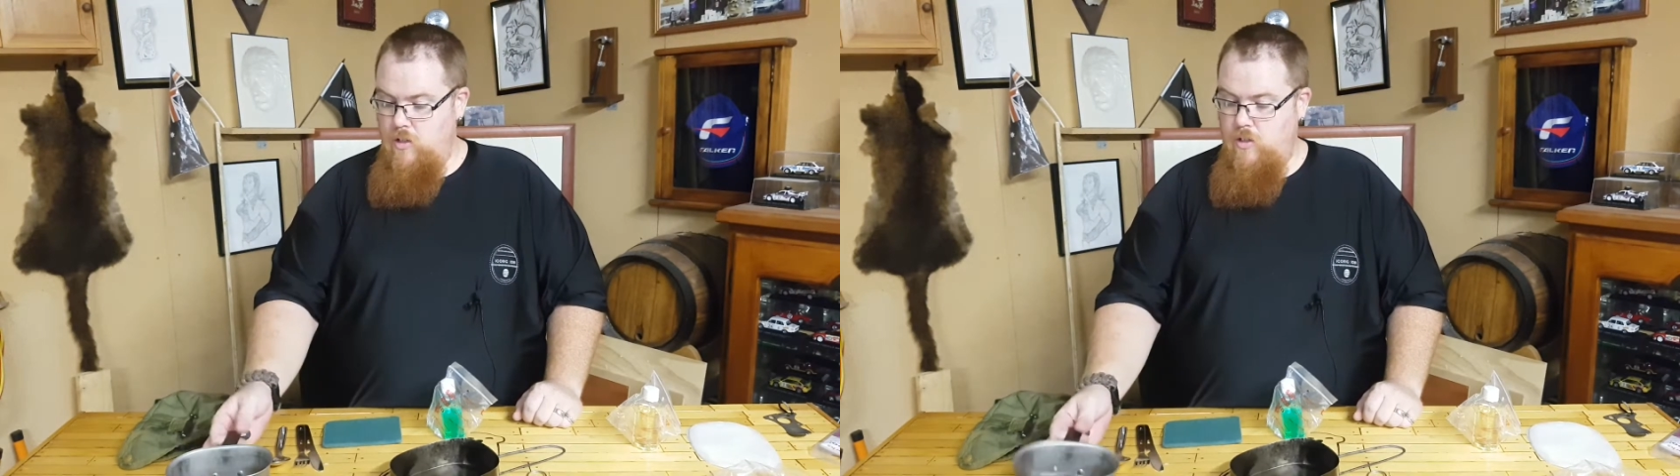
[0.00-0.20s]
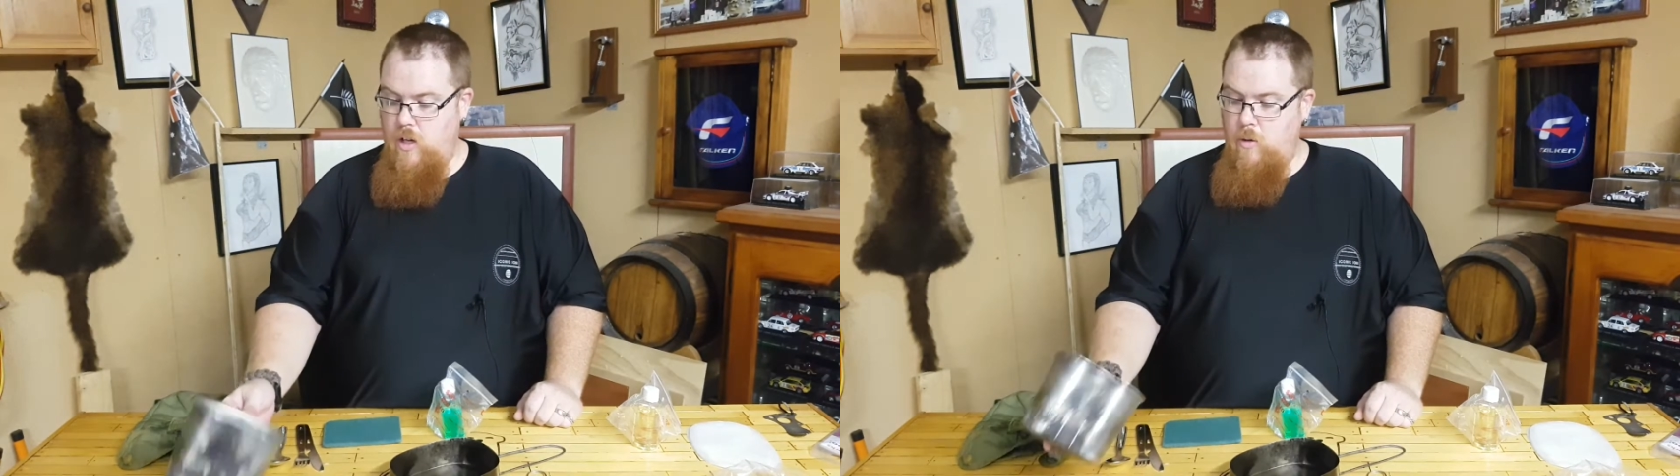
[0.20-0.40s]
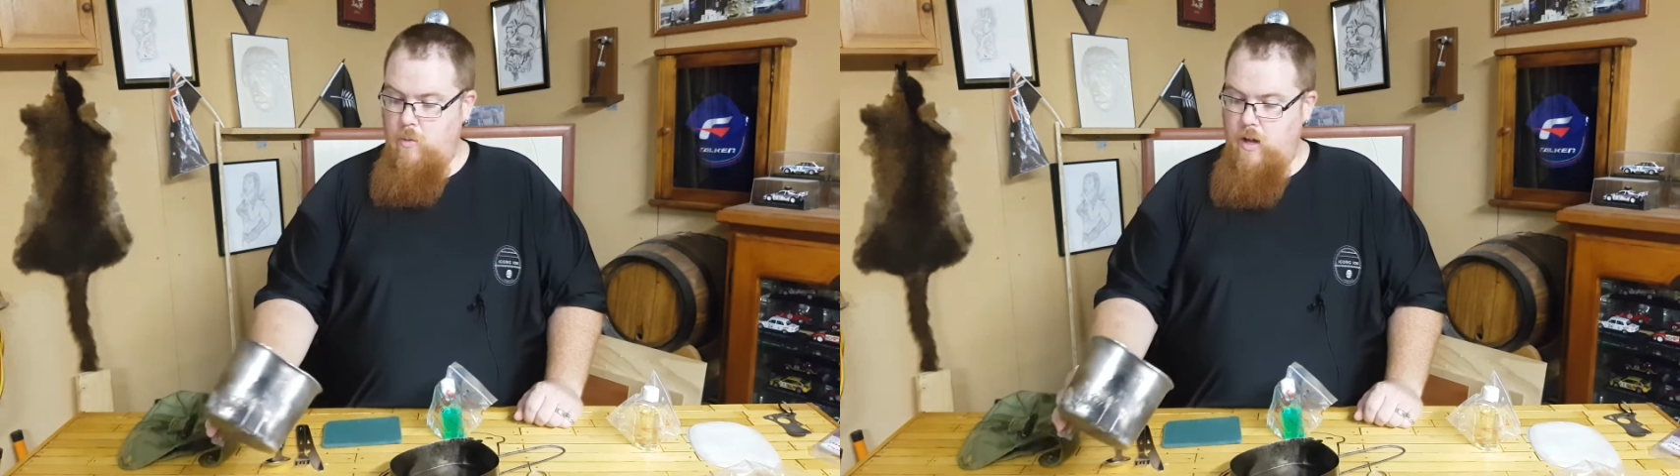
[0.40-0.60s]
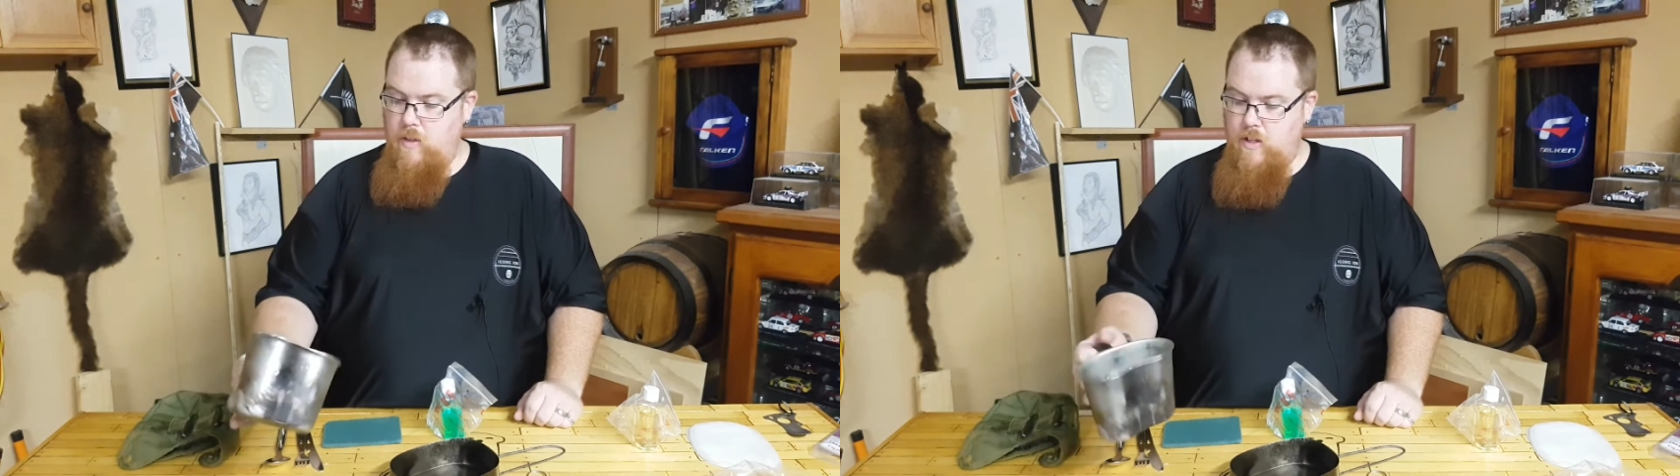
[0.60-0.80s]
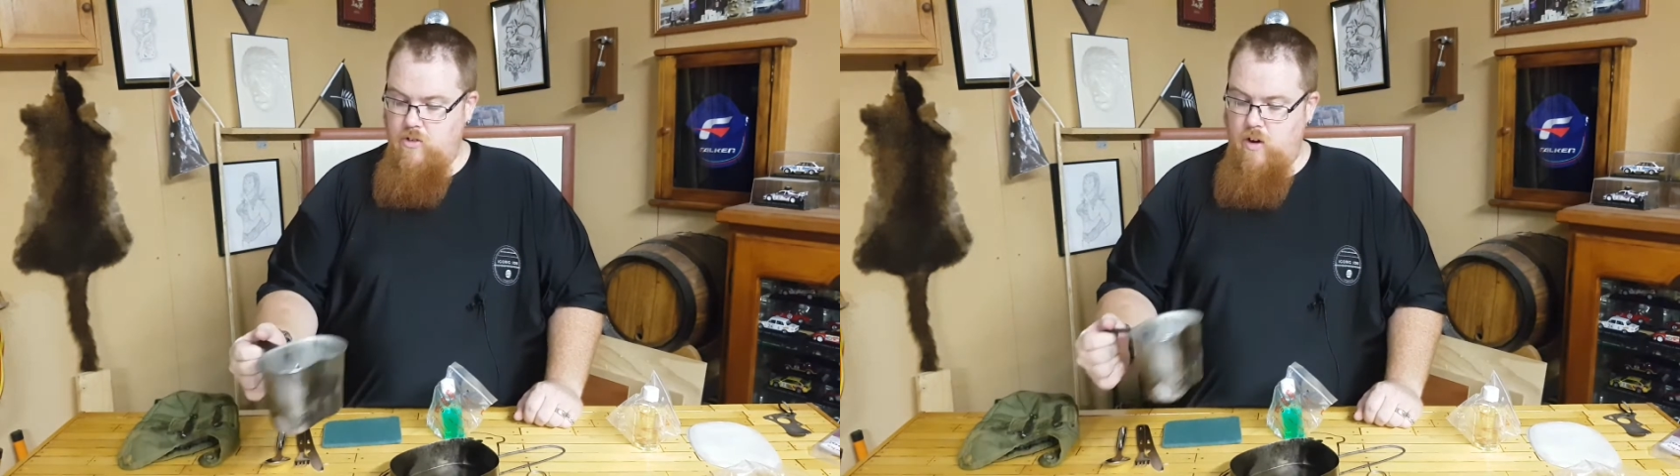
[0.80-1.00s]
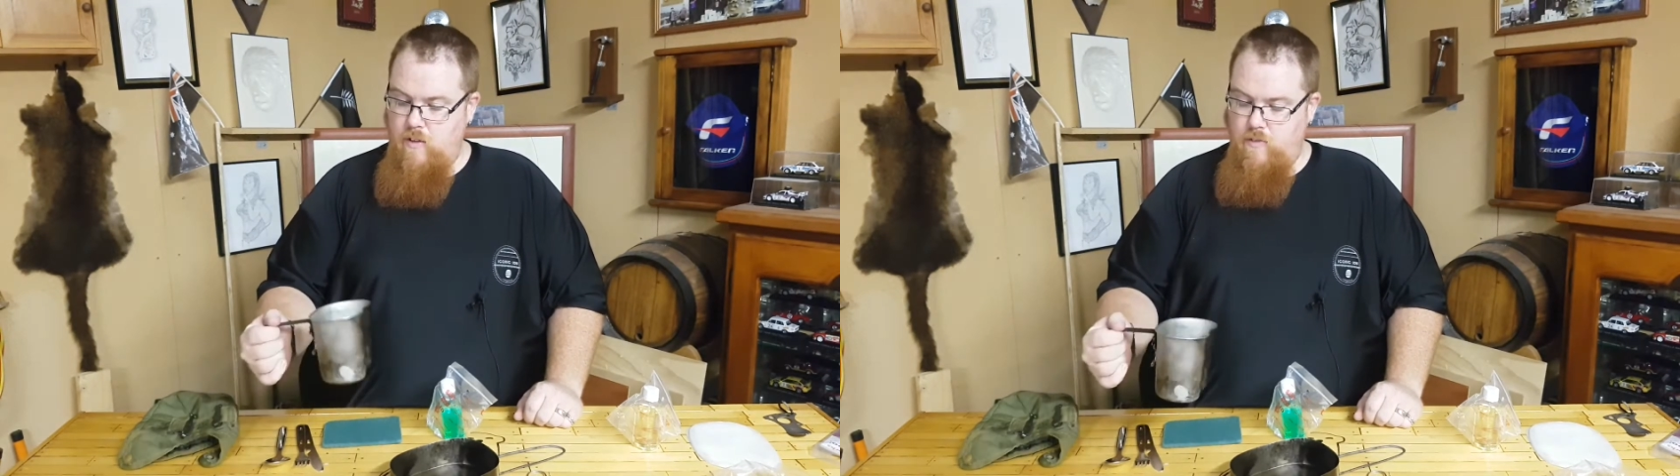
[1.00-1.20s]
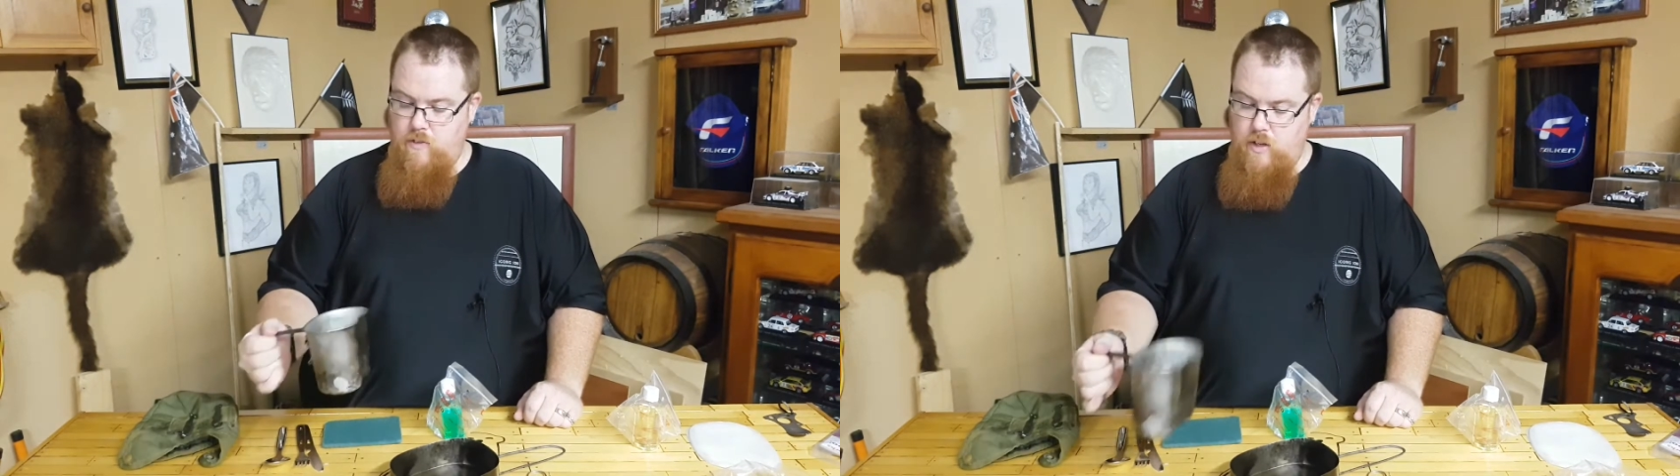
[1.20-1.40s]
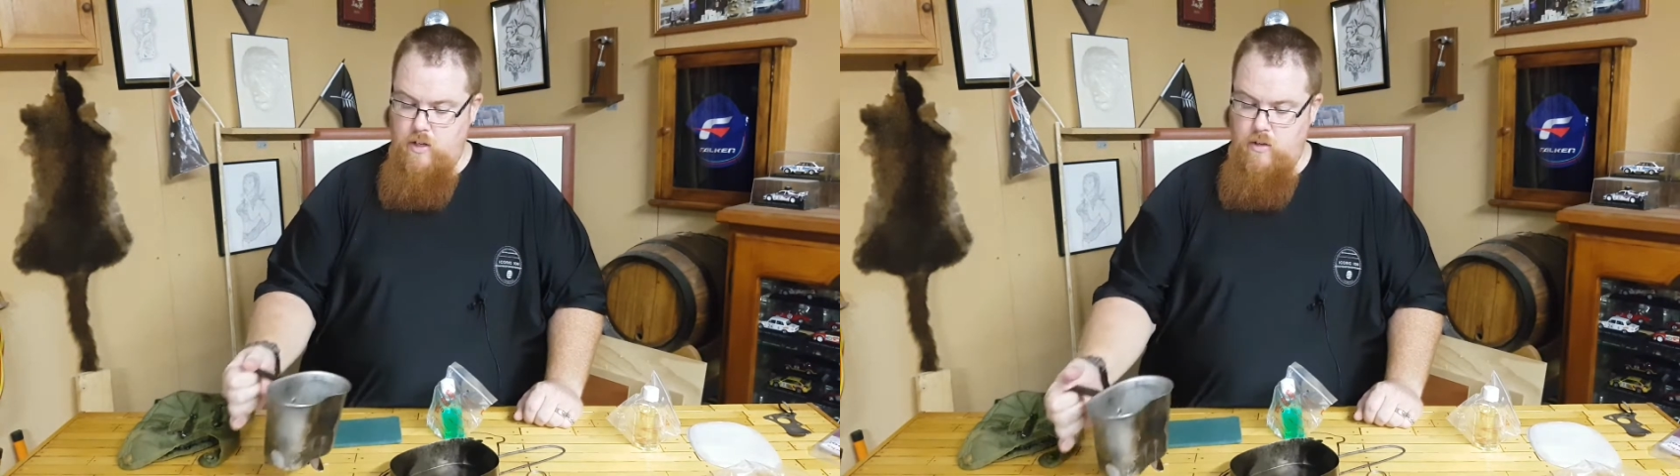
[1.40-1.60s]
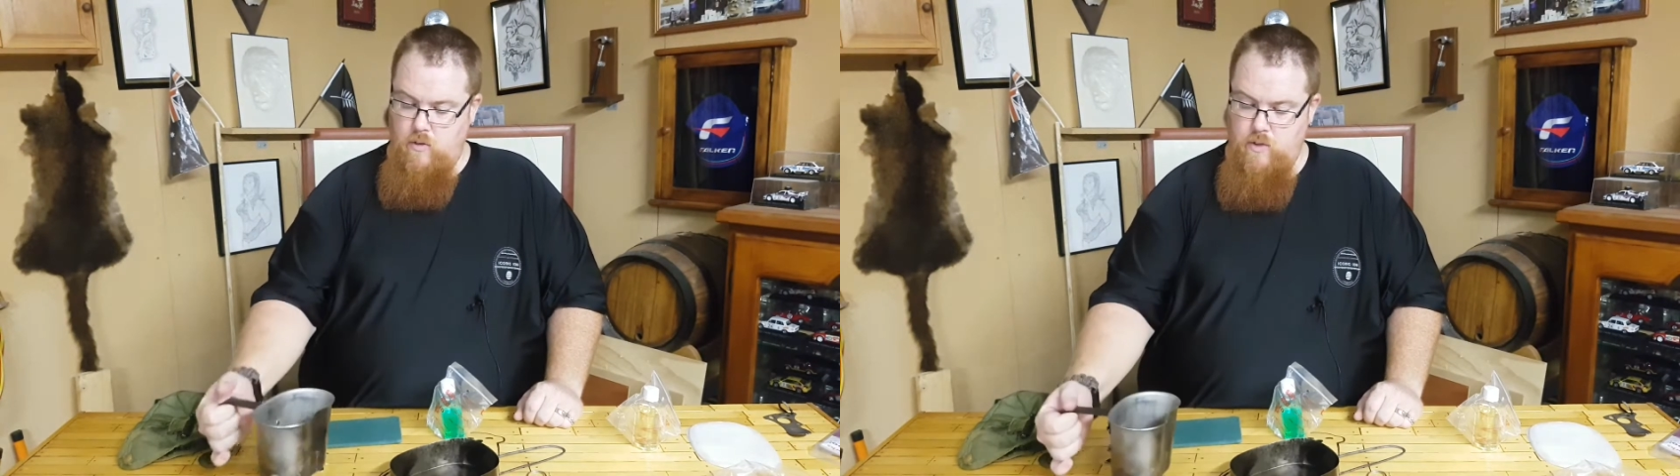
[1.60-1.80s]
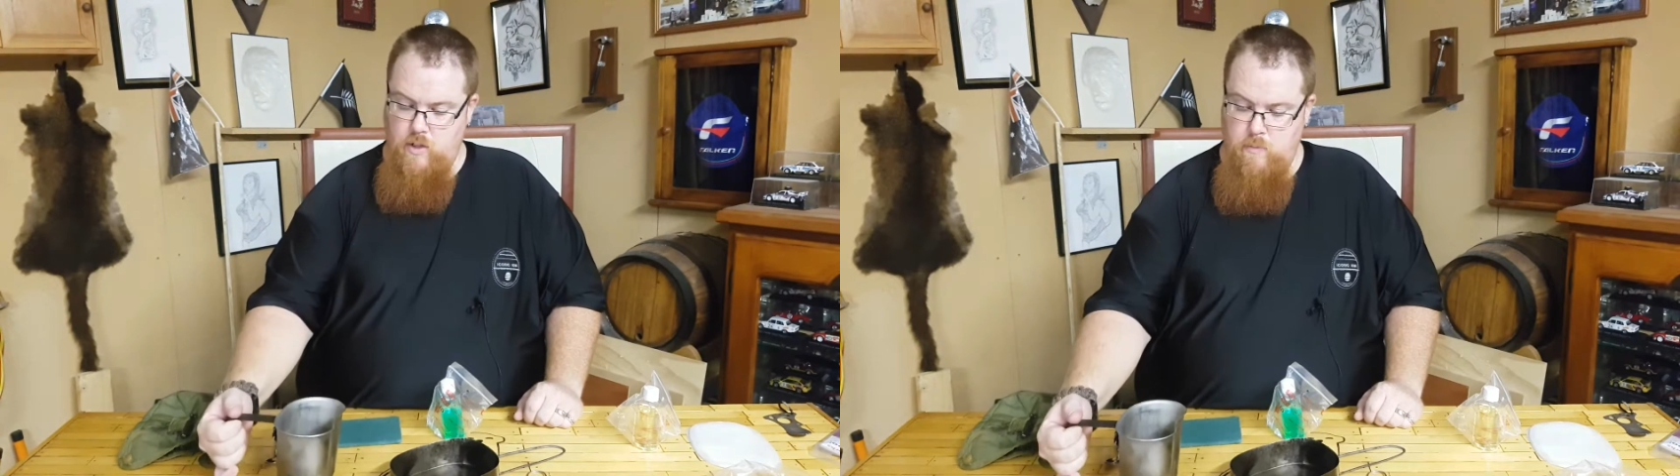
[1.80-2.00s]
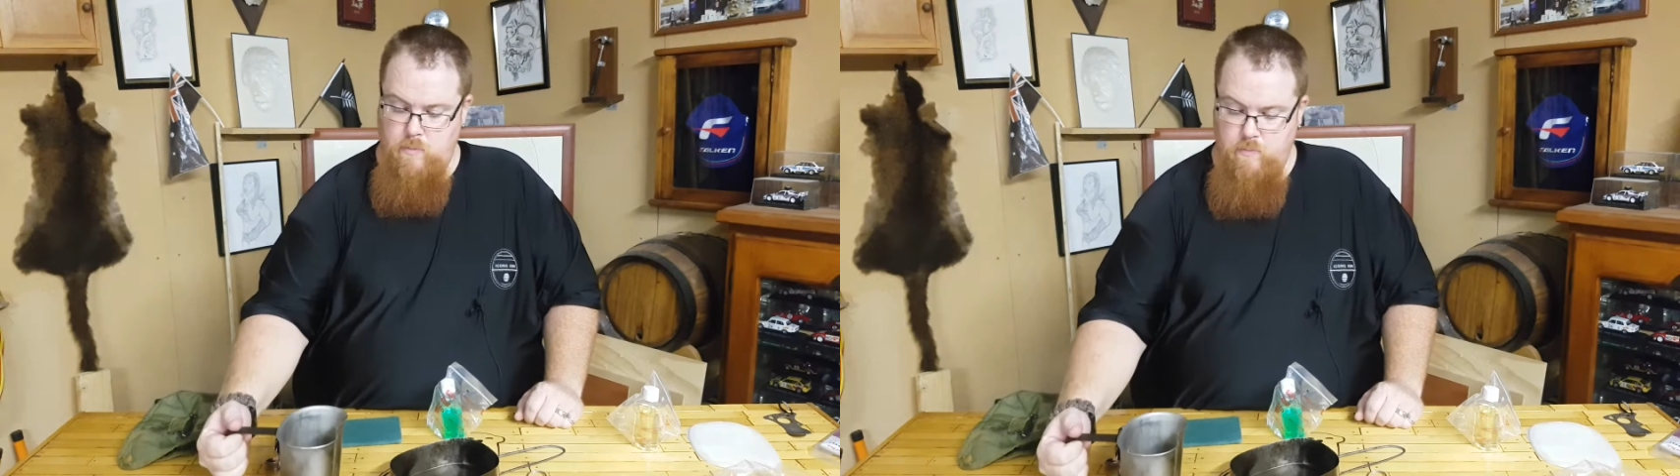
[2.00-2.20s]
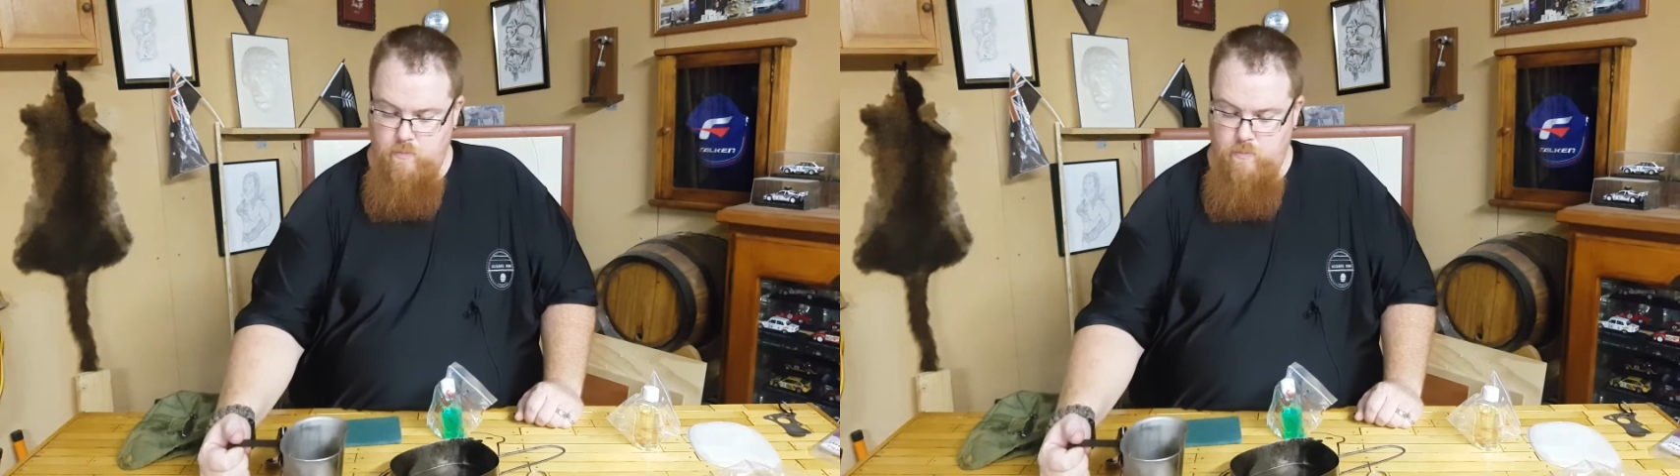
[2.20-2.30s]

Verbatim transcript: So uh, that's great for obviously